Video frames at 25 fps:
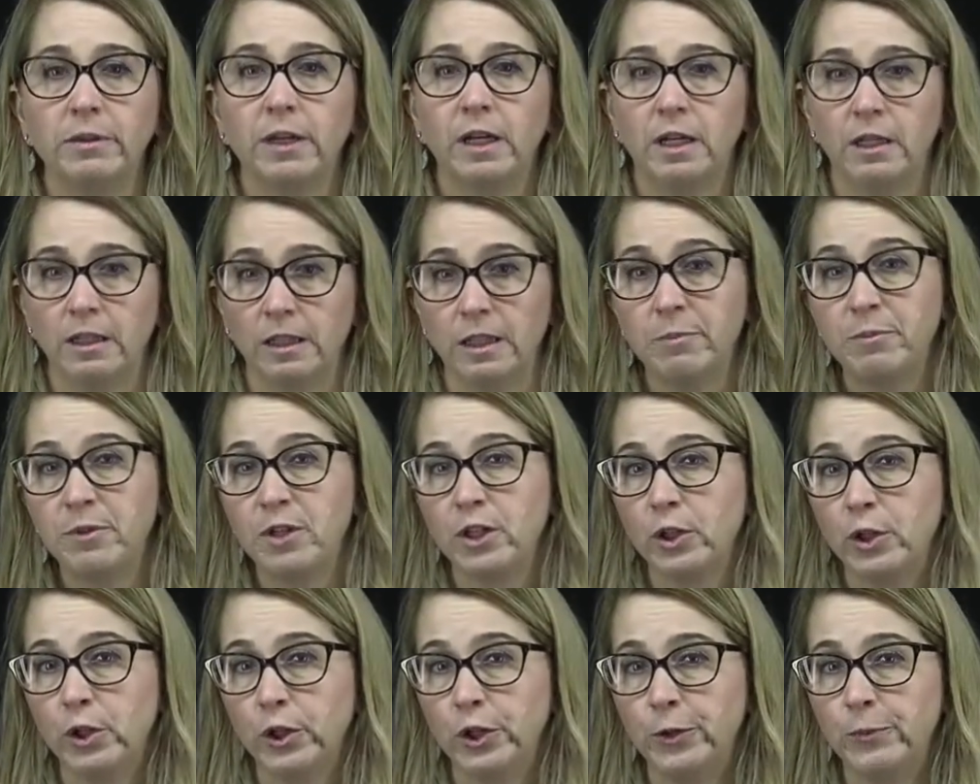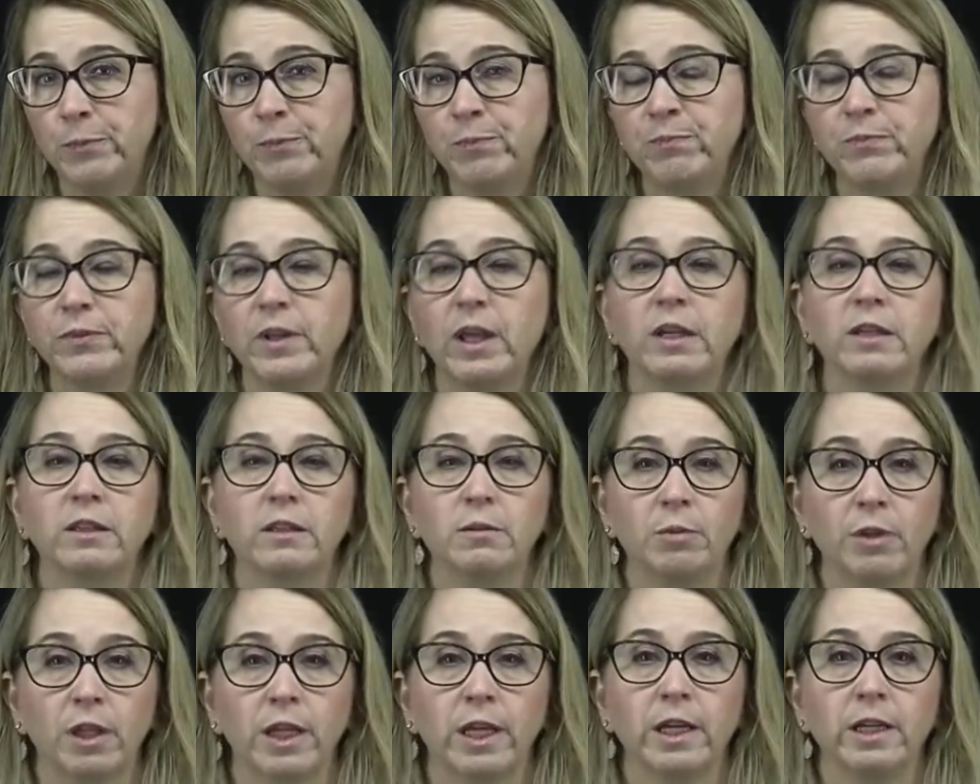elliptical, like the
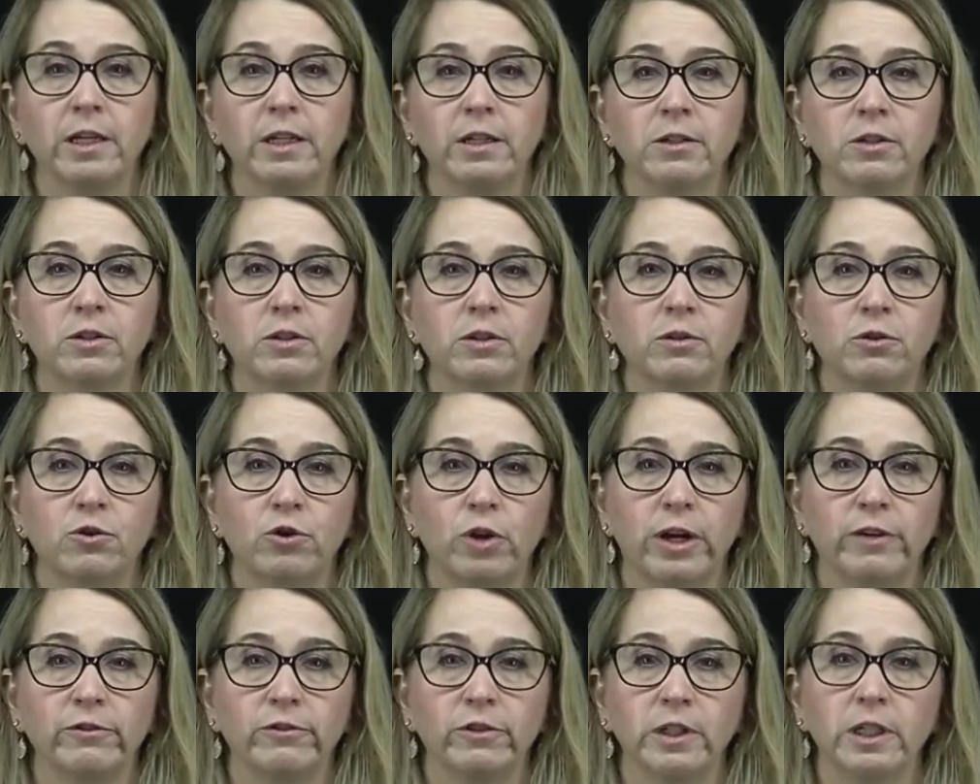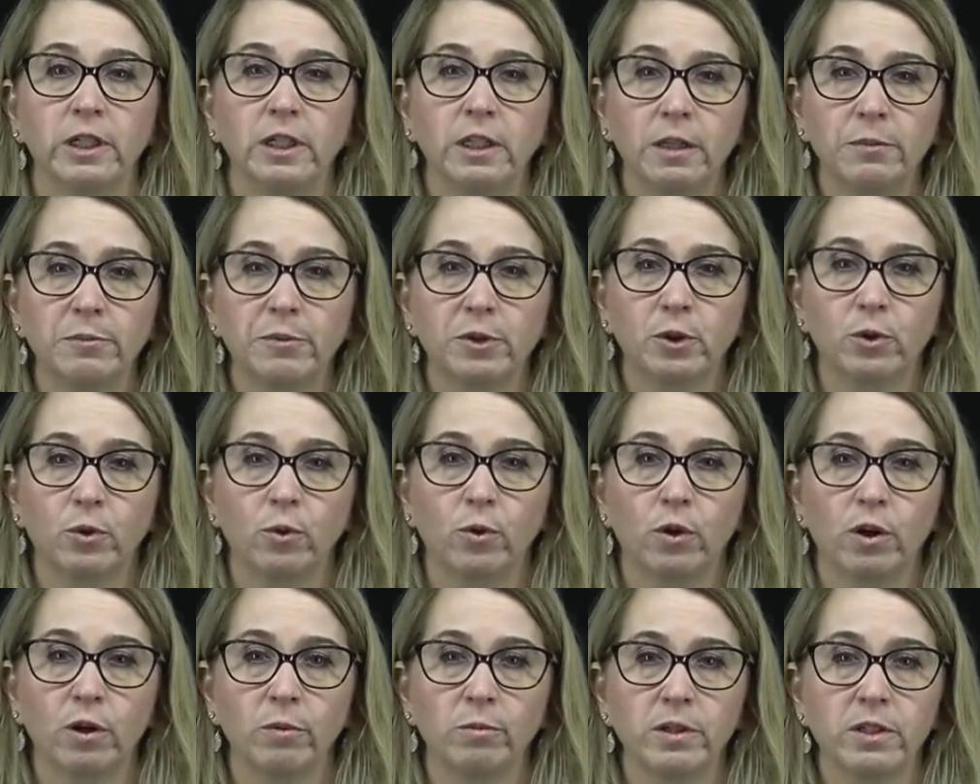planets travel in elliptical
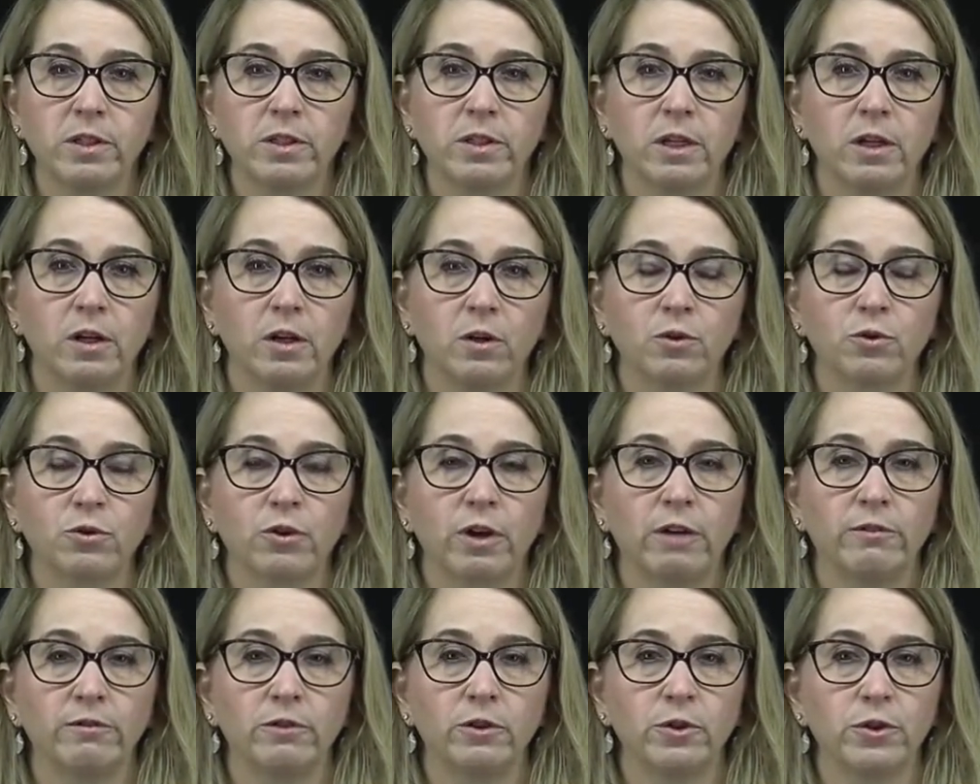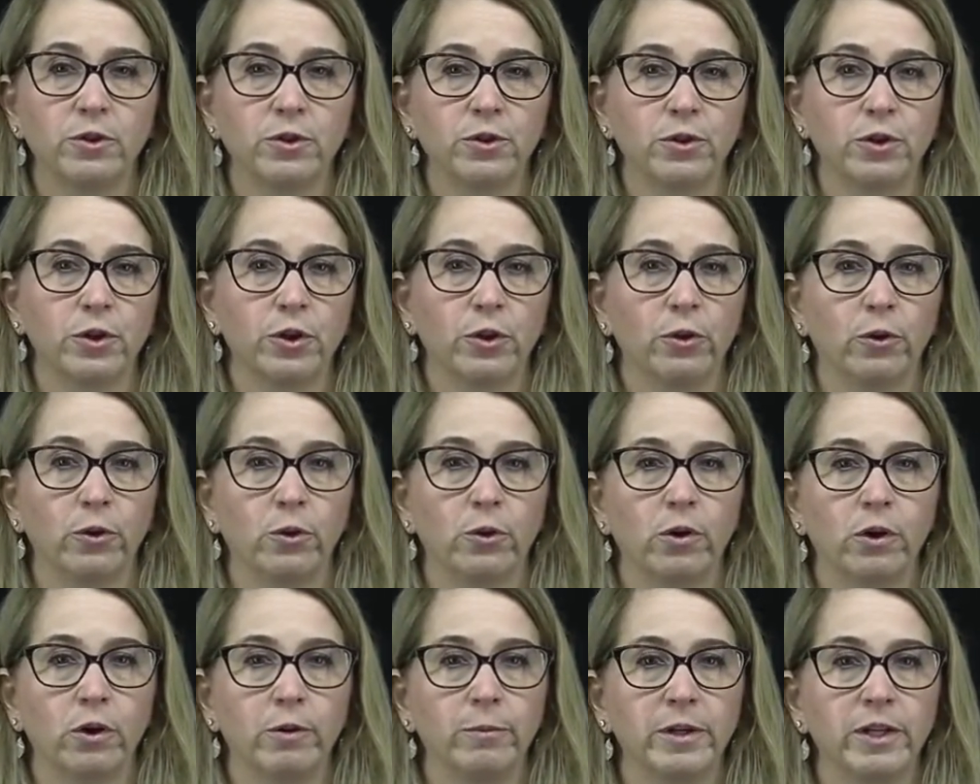orbits. They don't travel in circular
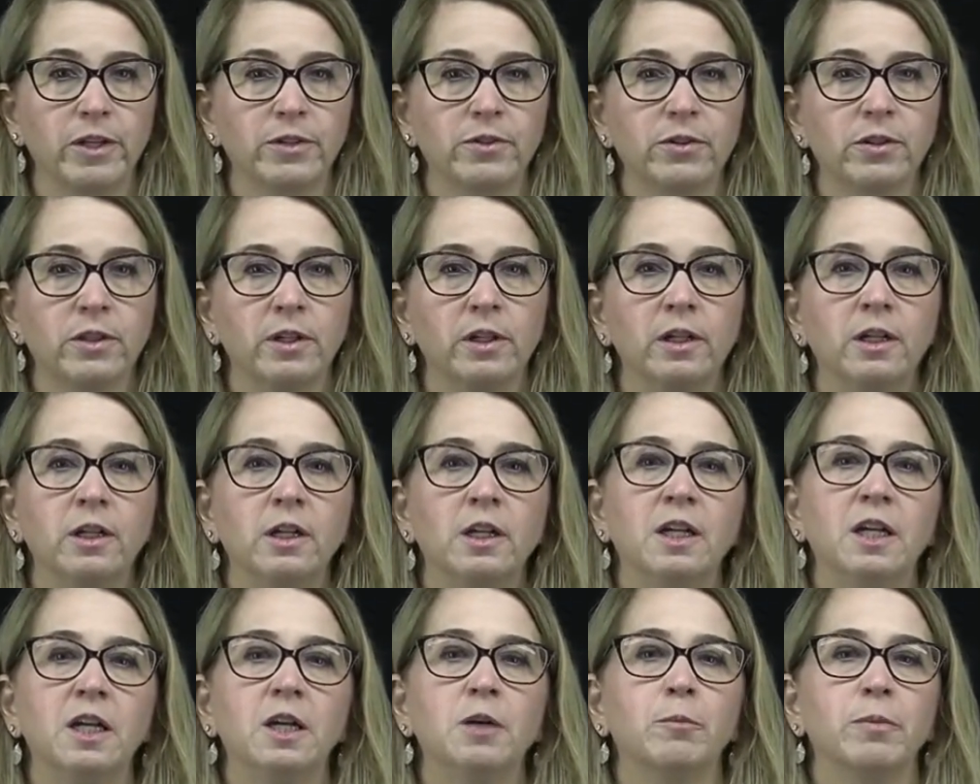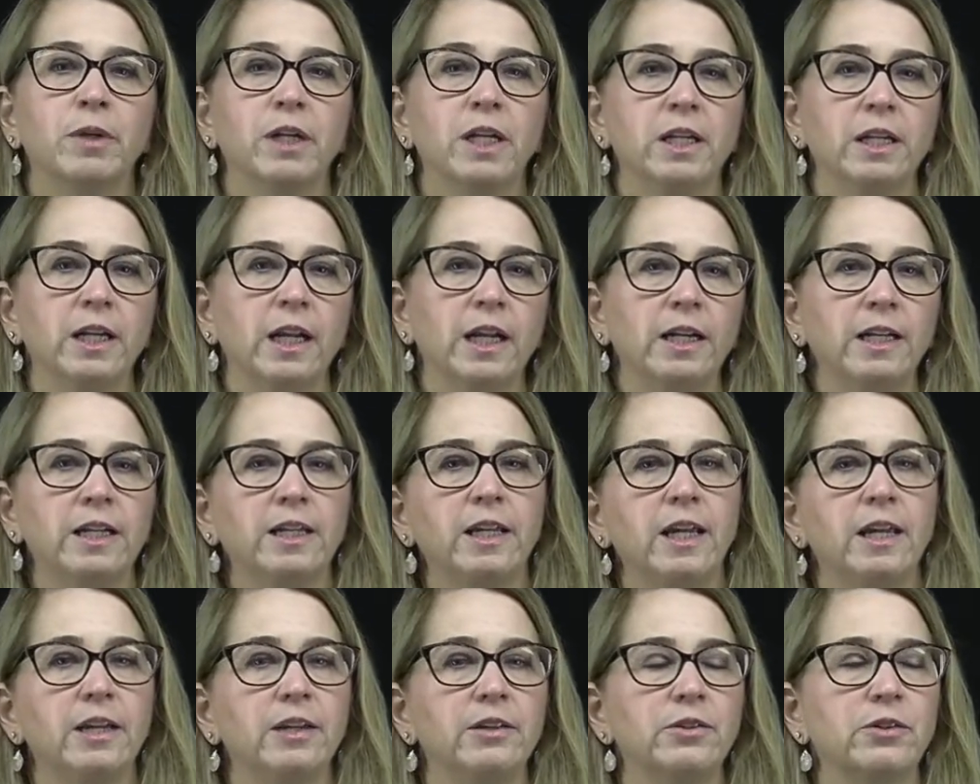orbits. But in any
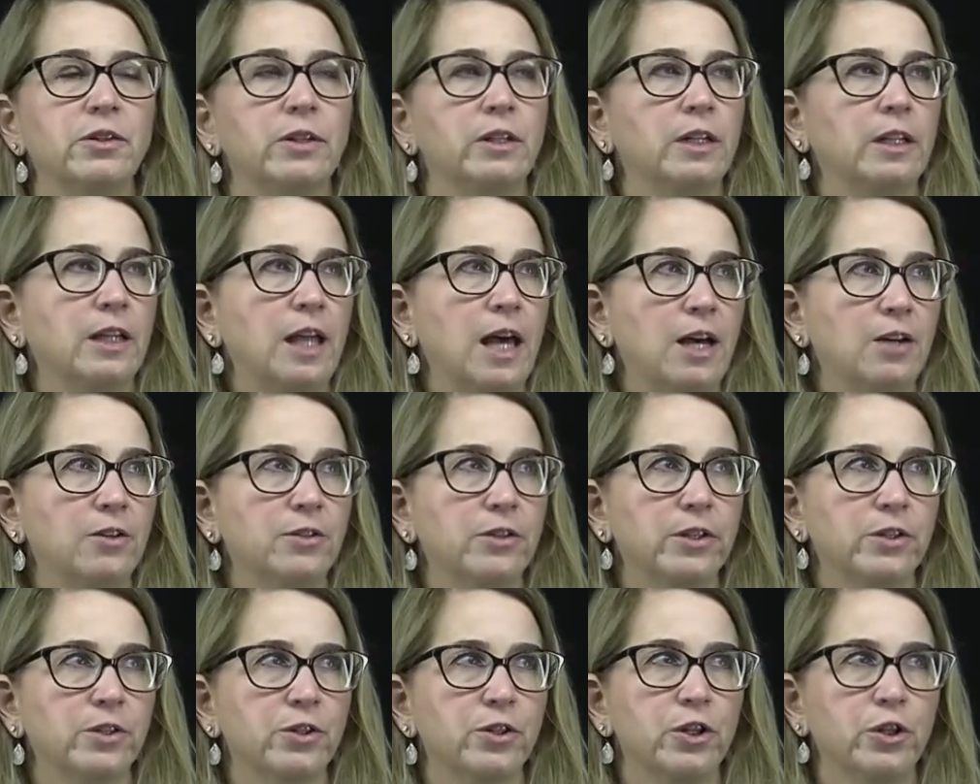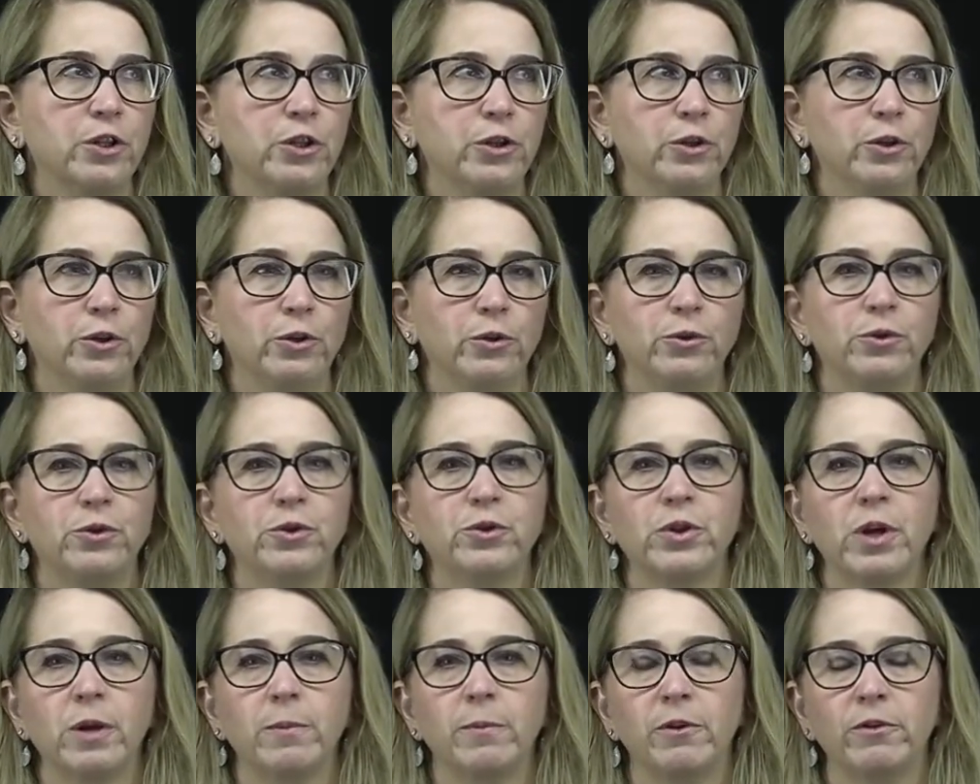case, it allows us to use
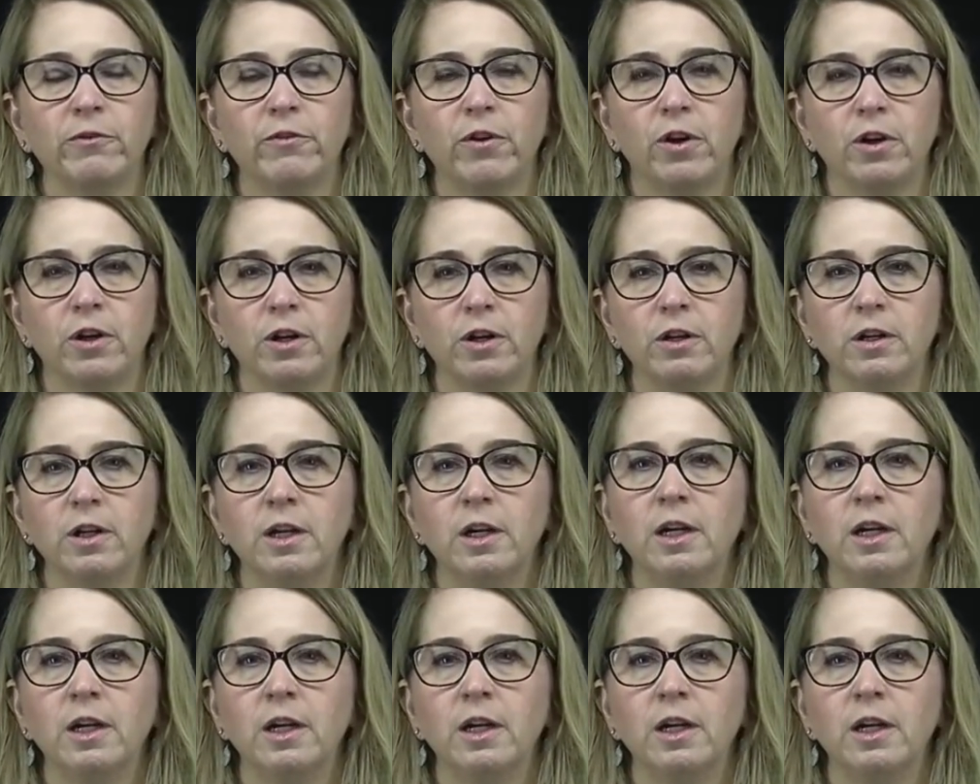some of our